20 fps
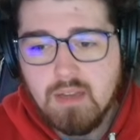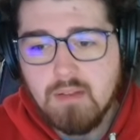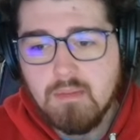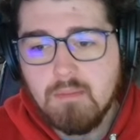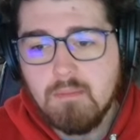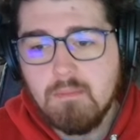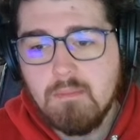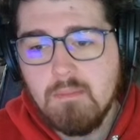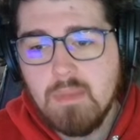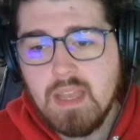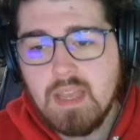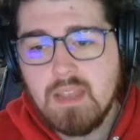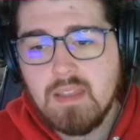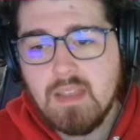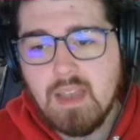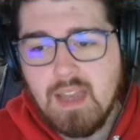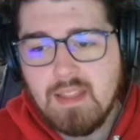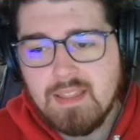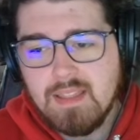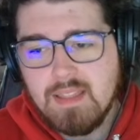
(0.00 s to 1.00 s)

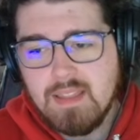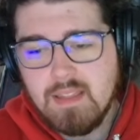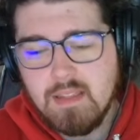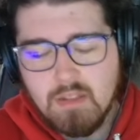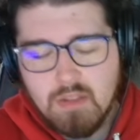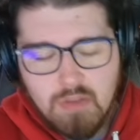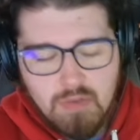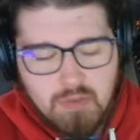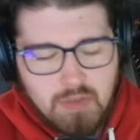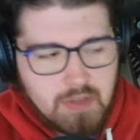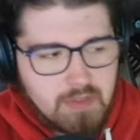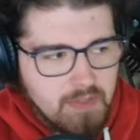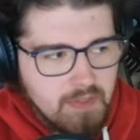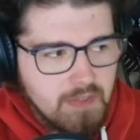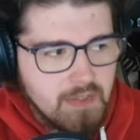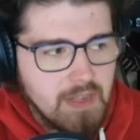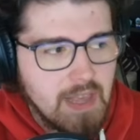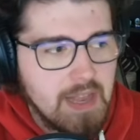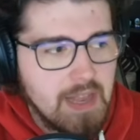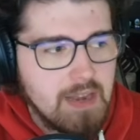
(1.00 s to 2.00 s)
can
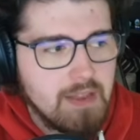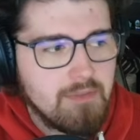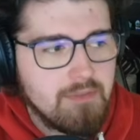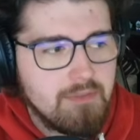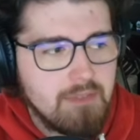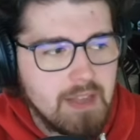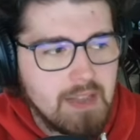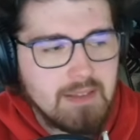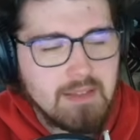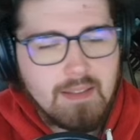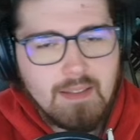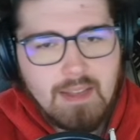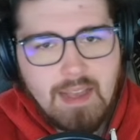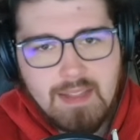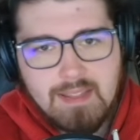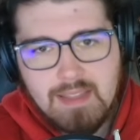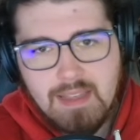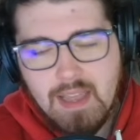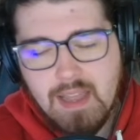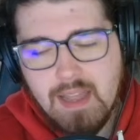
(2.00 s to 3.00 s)
set an event
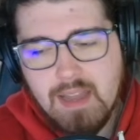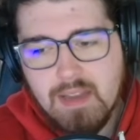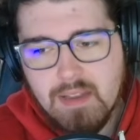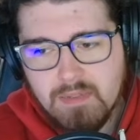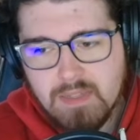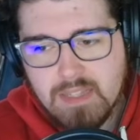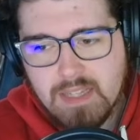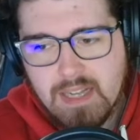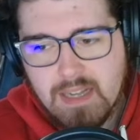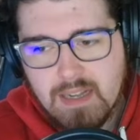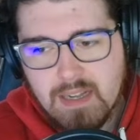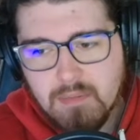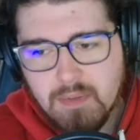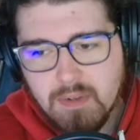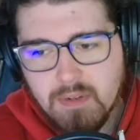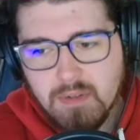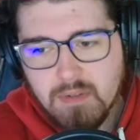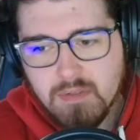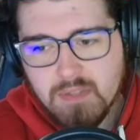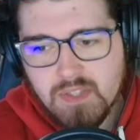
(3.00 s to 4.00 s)
at the end of a
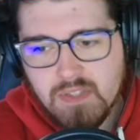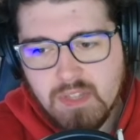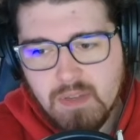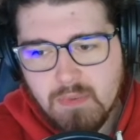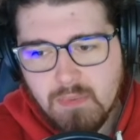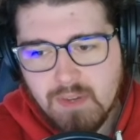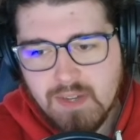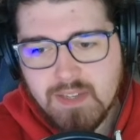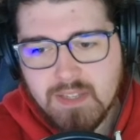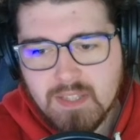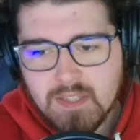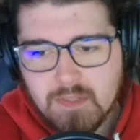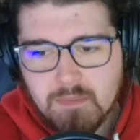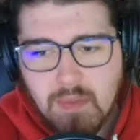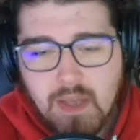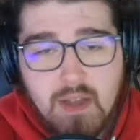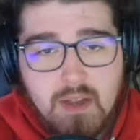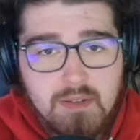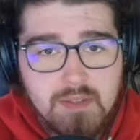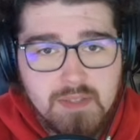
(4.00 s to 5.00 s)
timer, so then when it
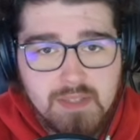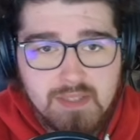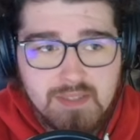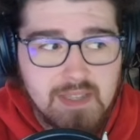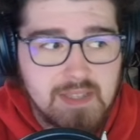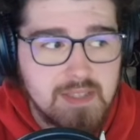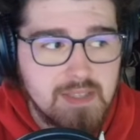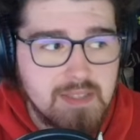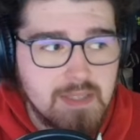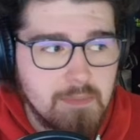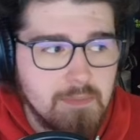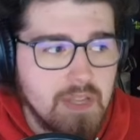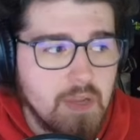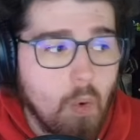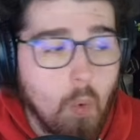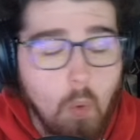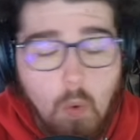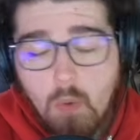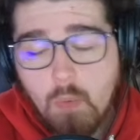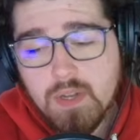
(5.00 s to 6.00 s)
expires, it does
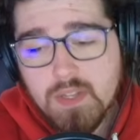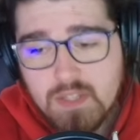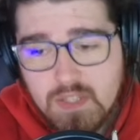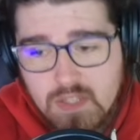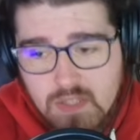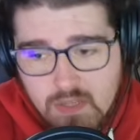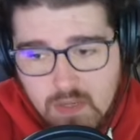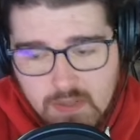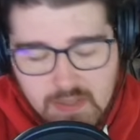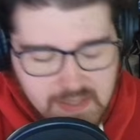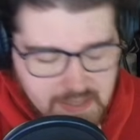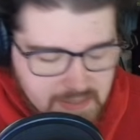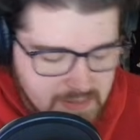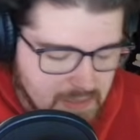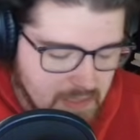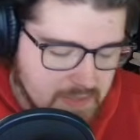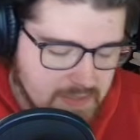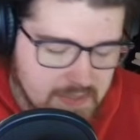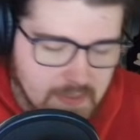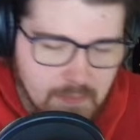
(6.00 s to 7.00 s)
something, or when it starts, it
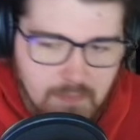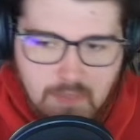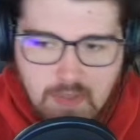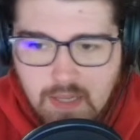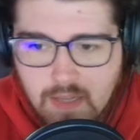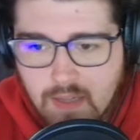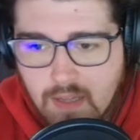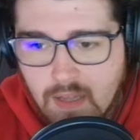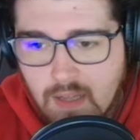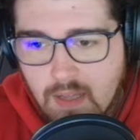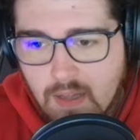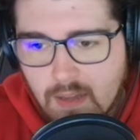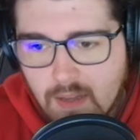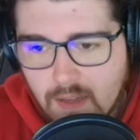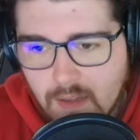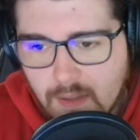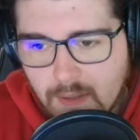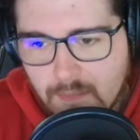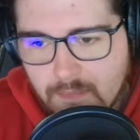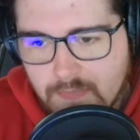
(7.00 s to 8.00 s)
does something.
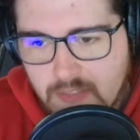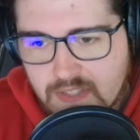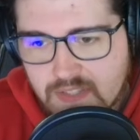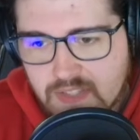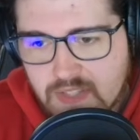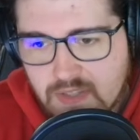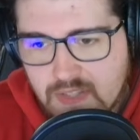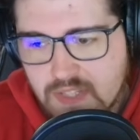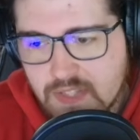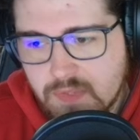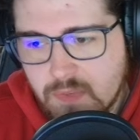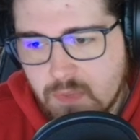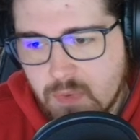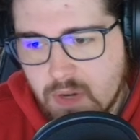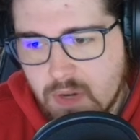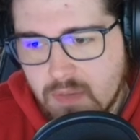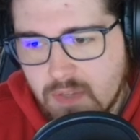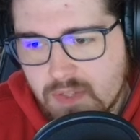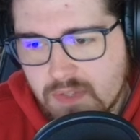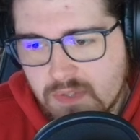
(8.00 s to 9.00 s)
And so this is
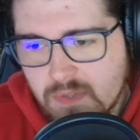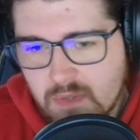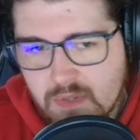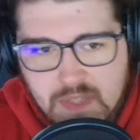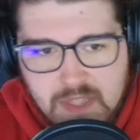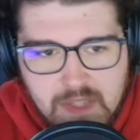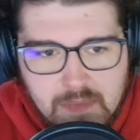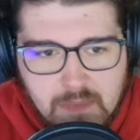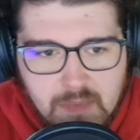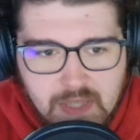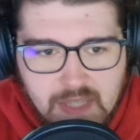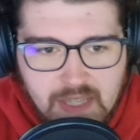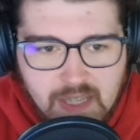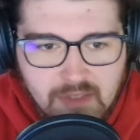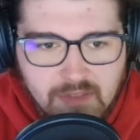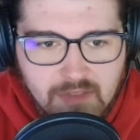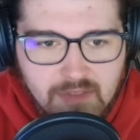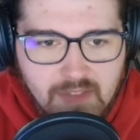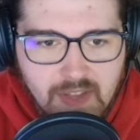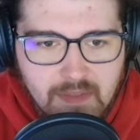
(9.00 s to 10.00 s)
where I'm going to sort of explain
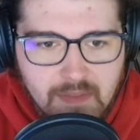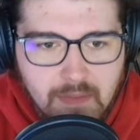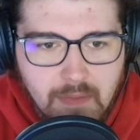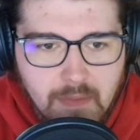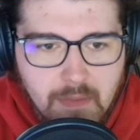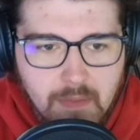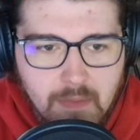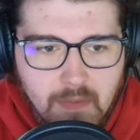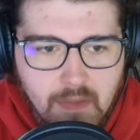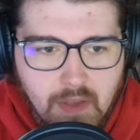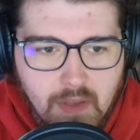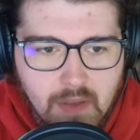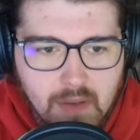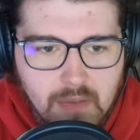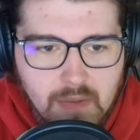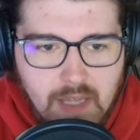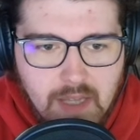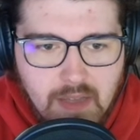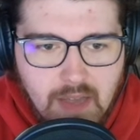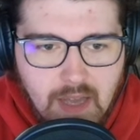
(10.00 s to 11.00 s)
events.
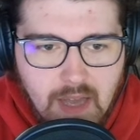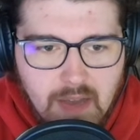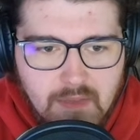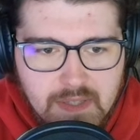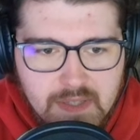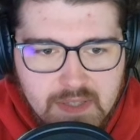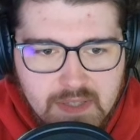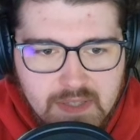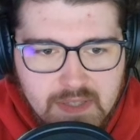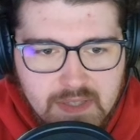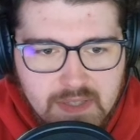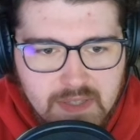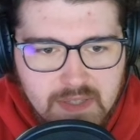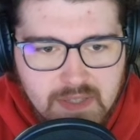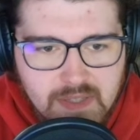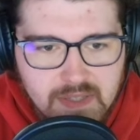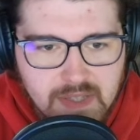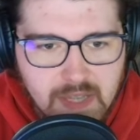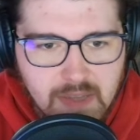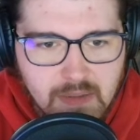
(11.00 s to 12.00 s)
So obviously this is
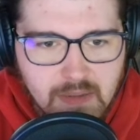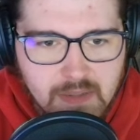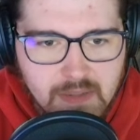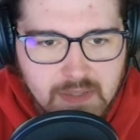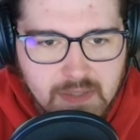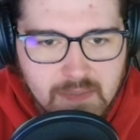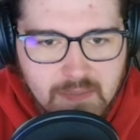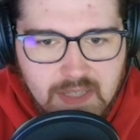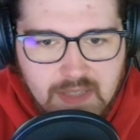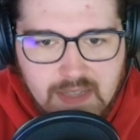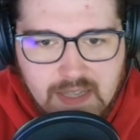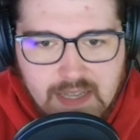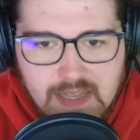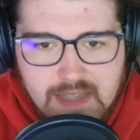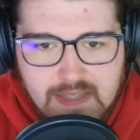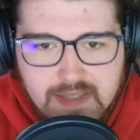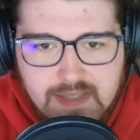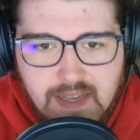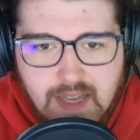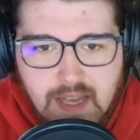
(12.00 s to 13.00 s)
just how long something
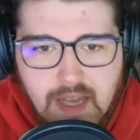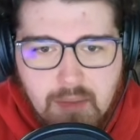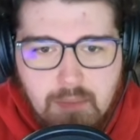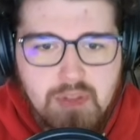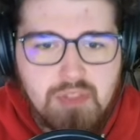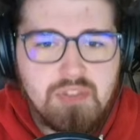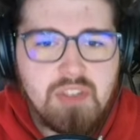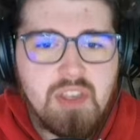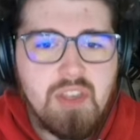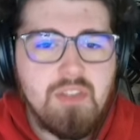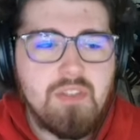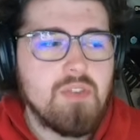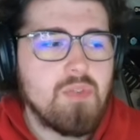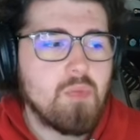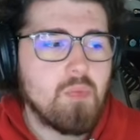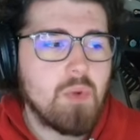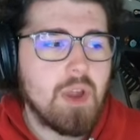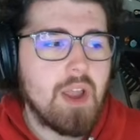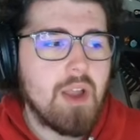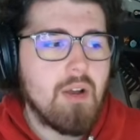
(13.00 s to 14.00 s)
lasts, but this
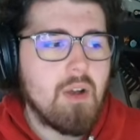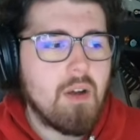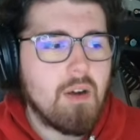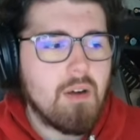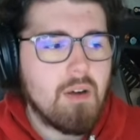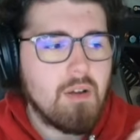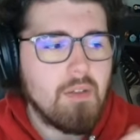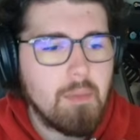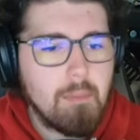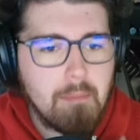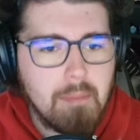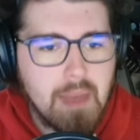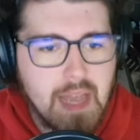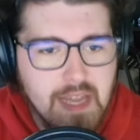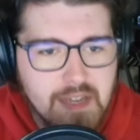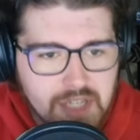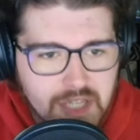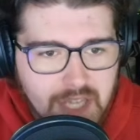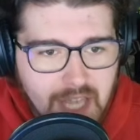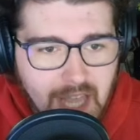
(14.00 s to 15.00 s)
is where all the
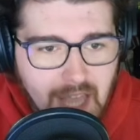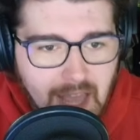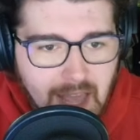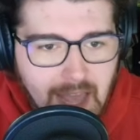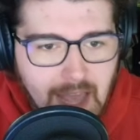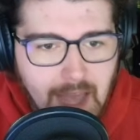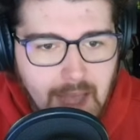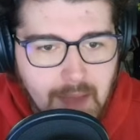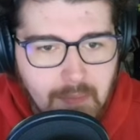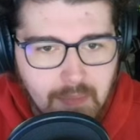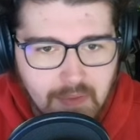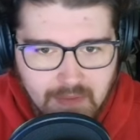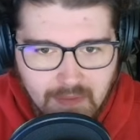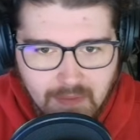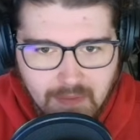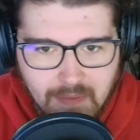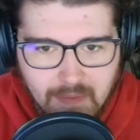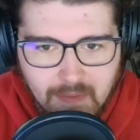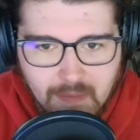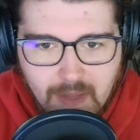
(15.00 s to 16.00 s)
magic
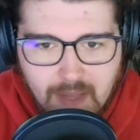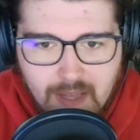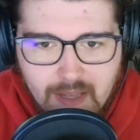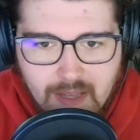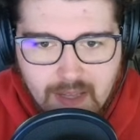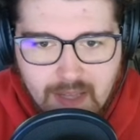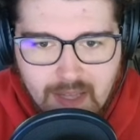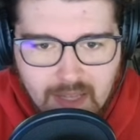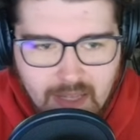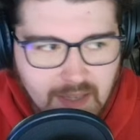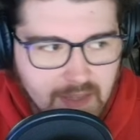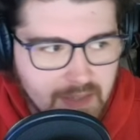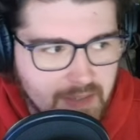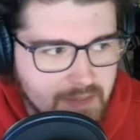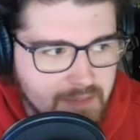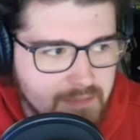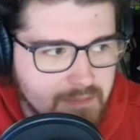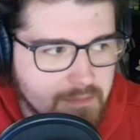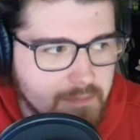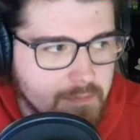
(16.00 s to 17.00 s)
happens
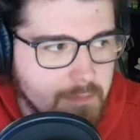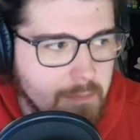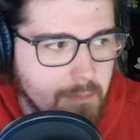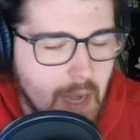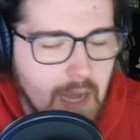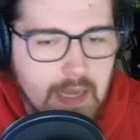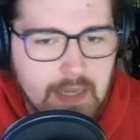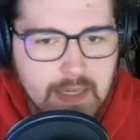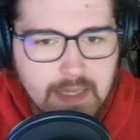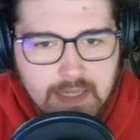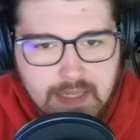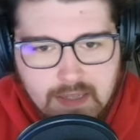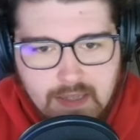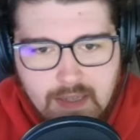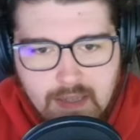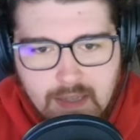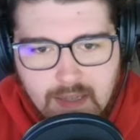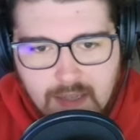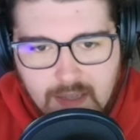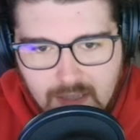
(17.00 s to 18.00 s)
in modding.
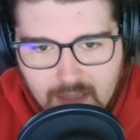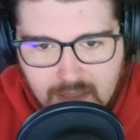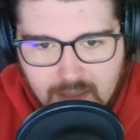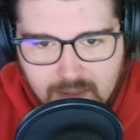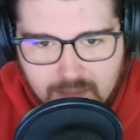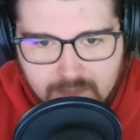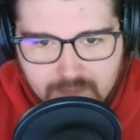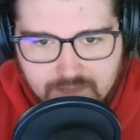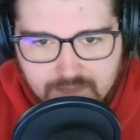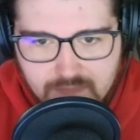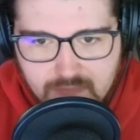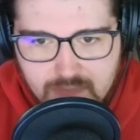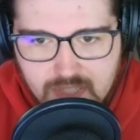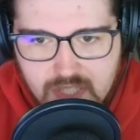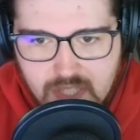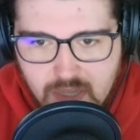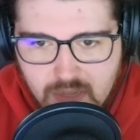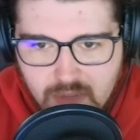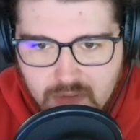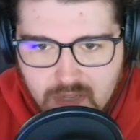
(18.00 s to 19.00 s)

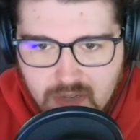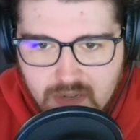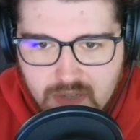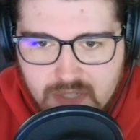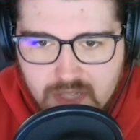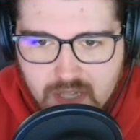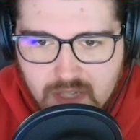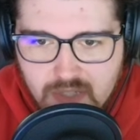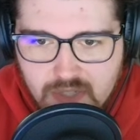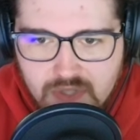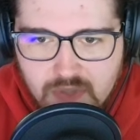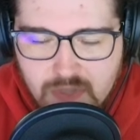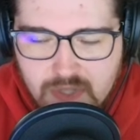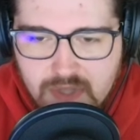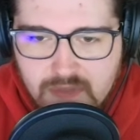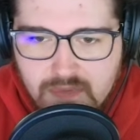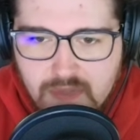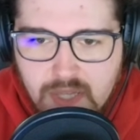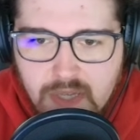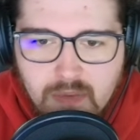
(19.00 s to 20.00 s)
So there's a
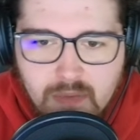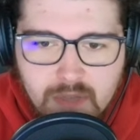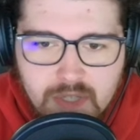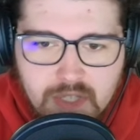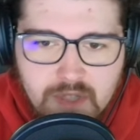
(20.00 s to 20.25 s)
source event, which